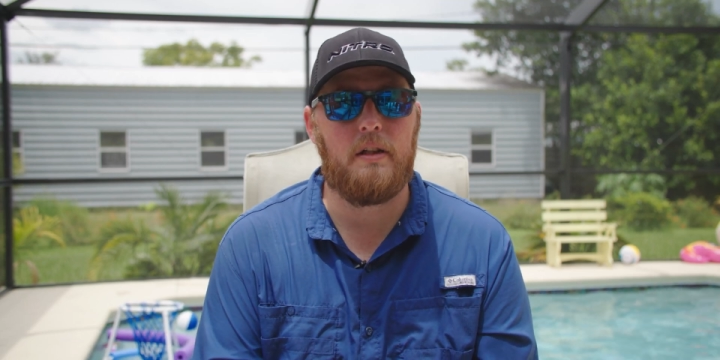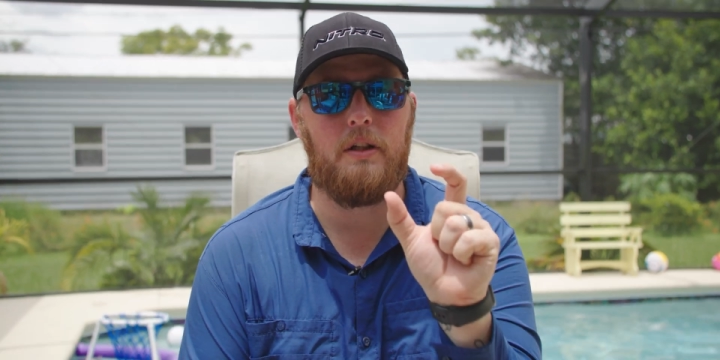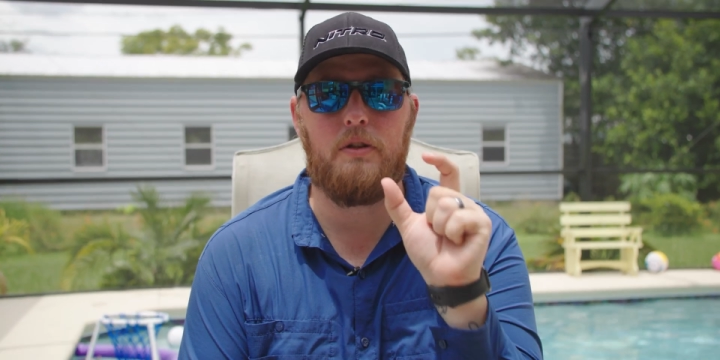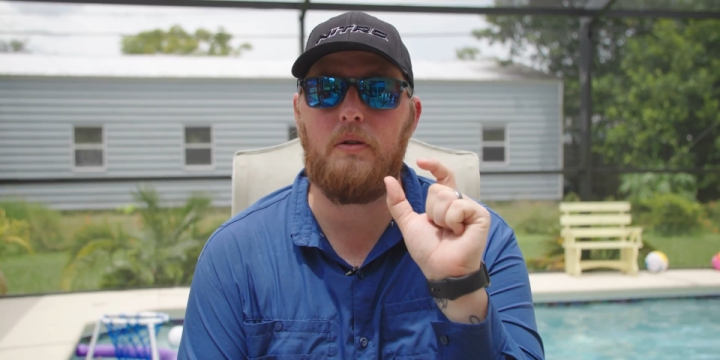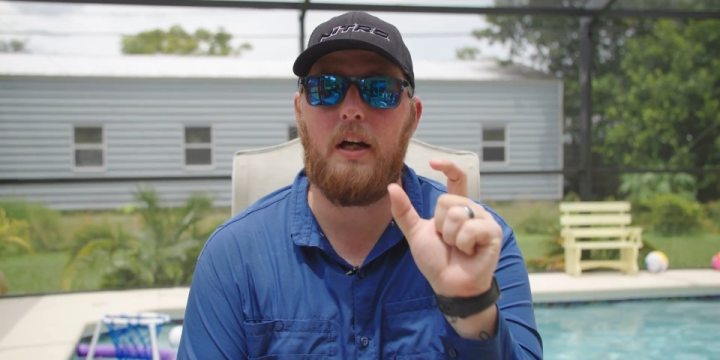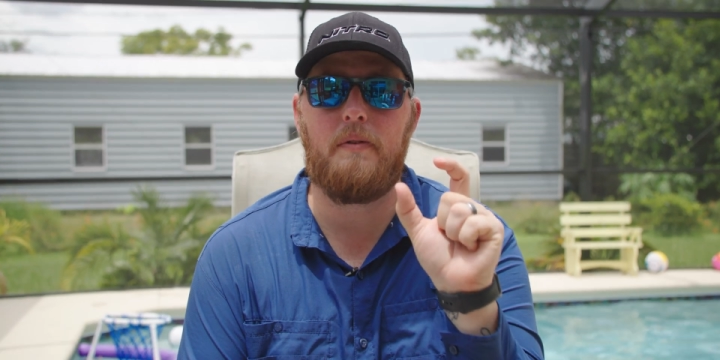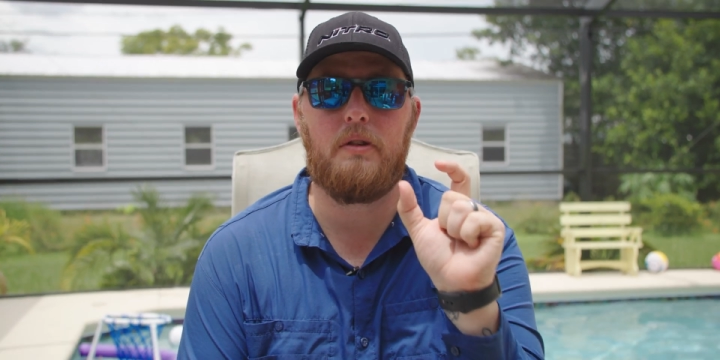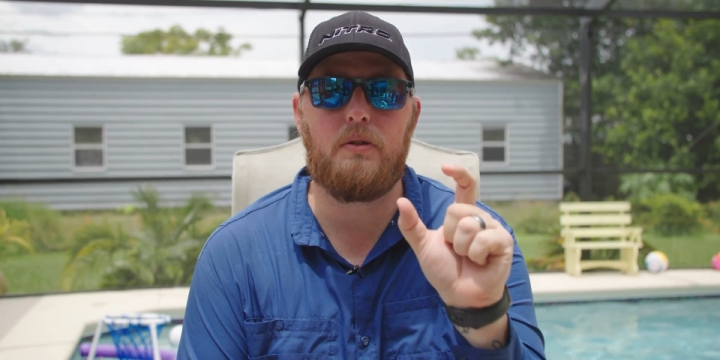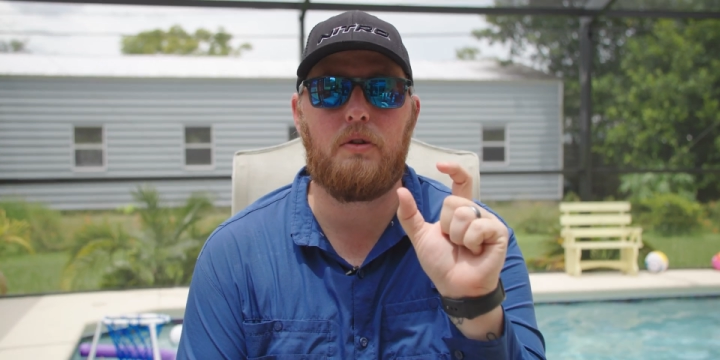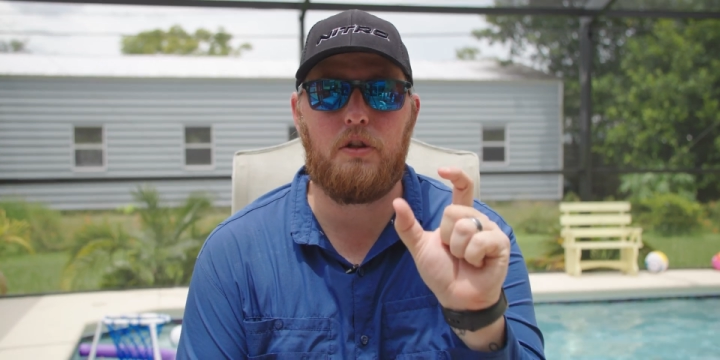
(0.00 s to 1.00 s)
I do have a
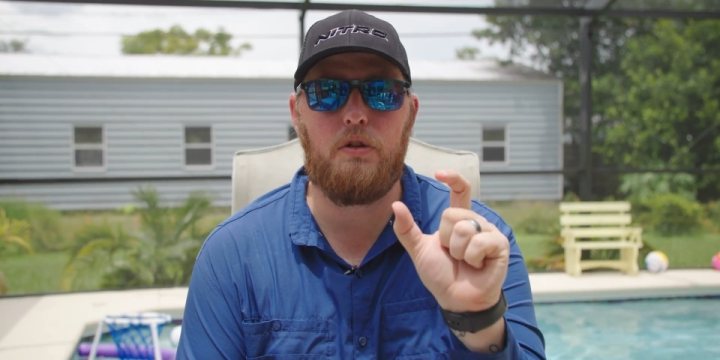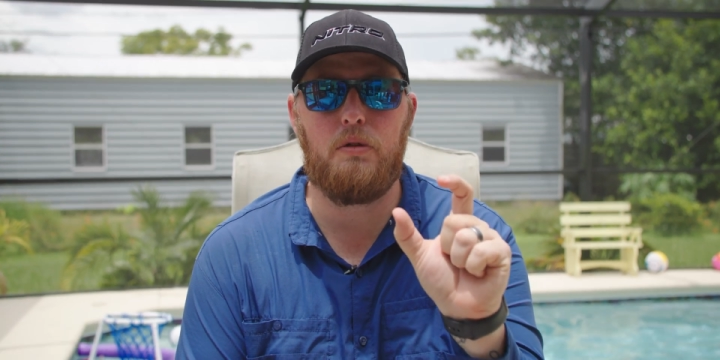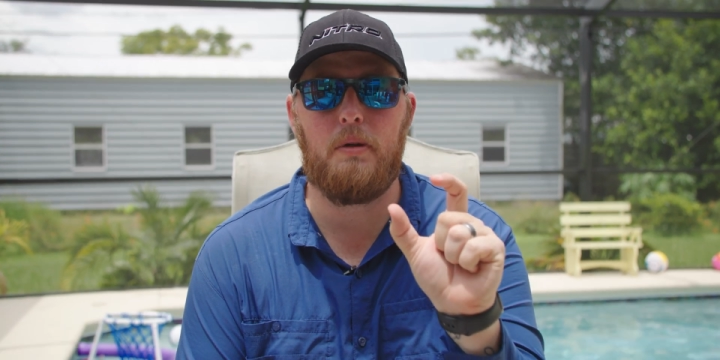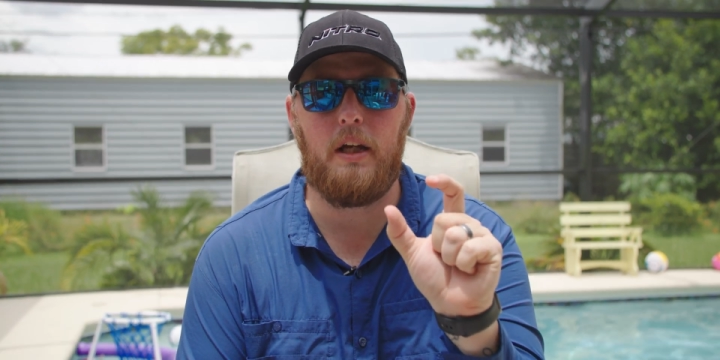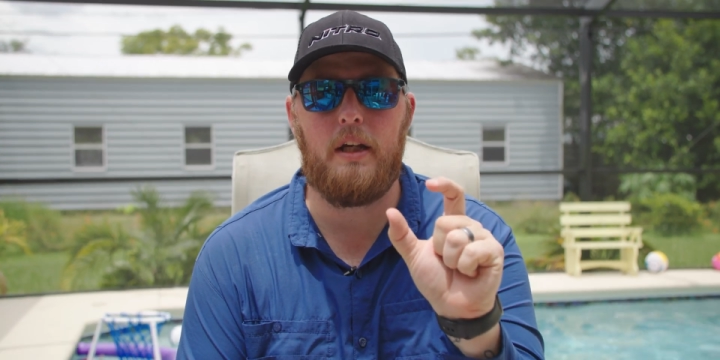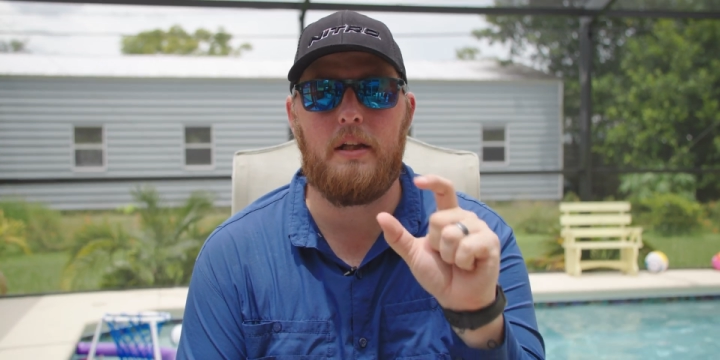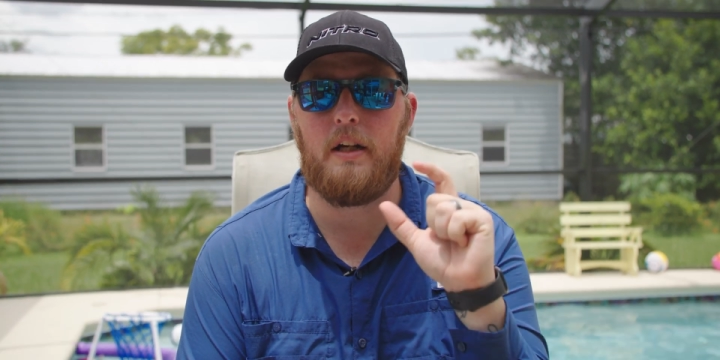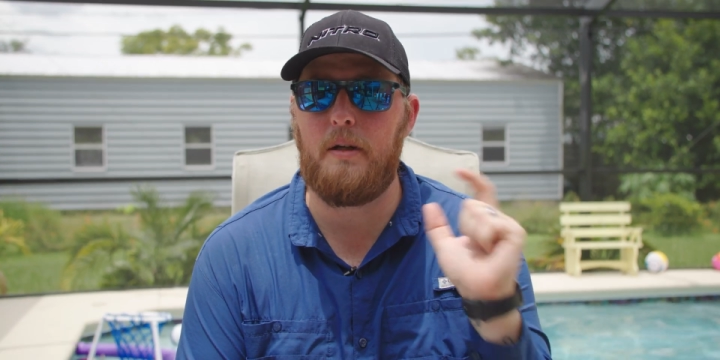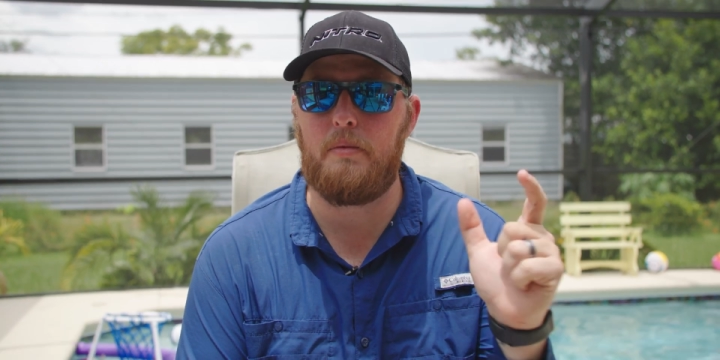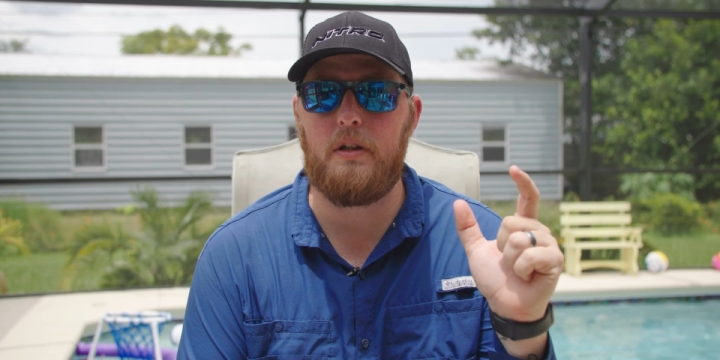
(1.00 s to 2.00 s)
little cube light that
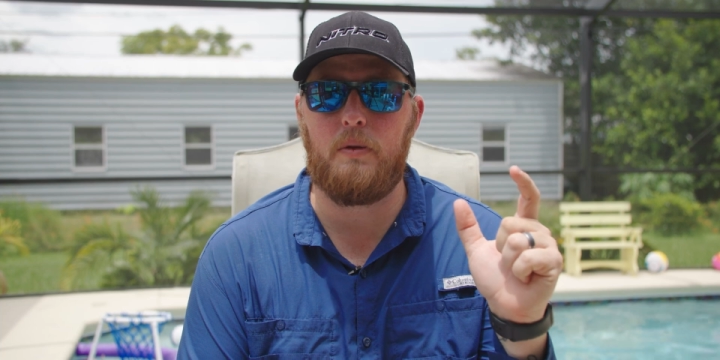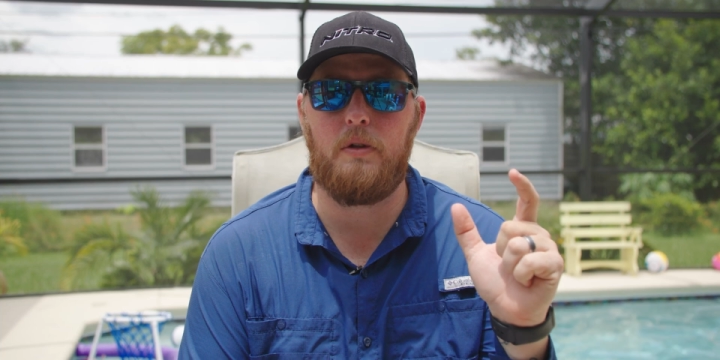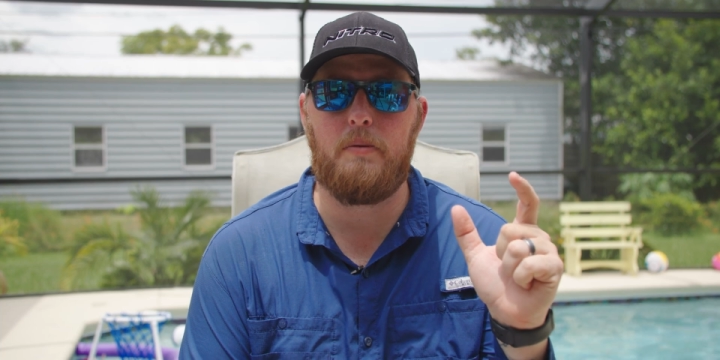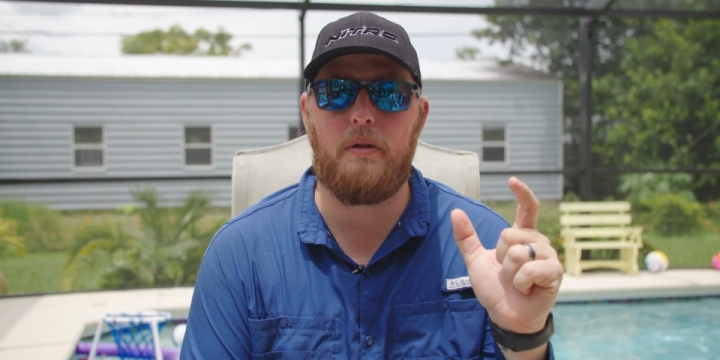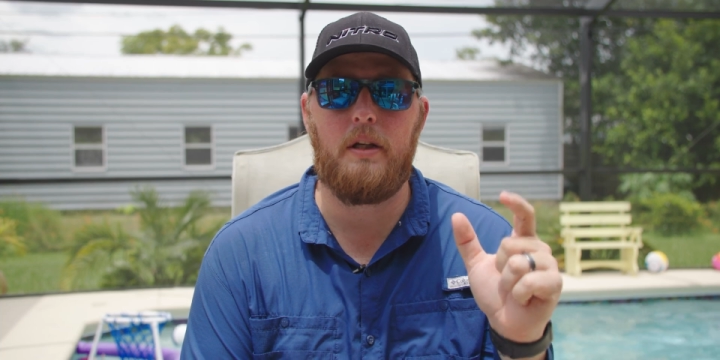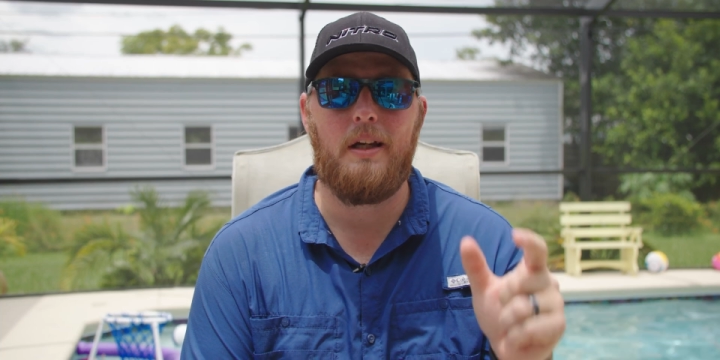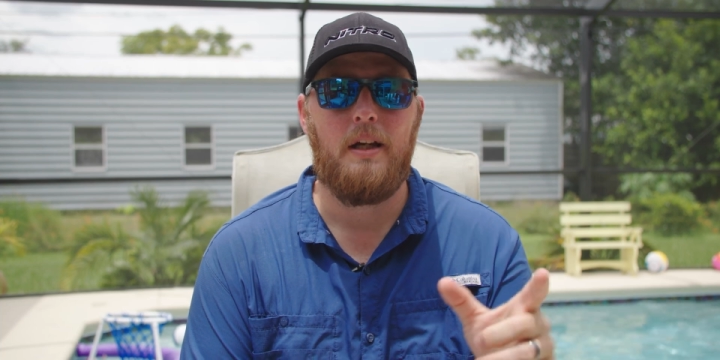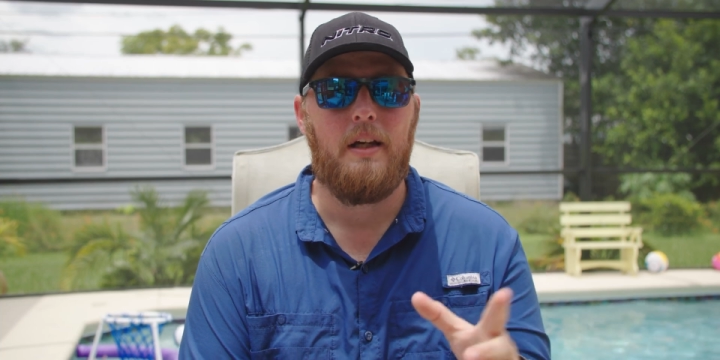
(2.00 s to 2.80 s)
I bring with me.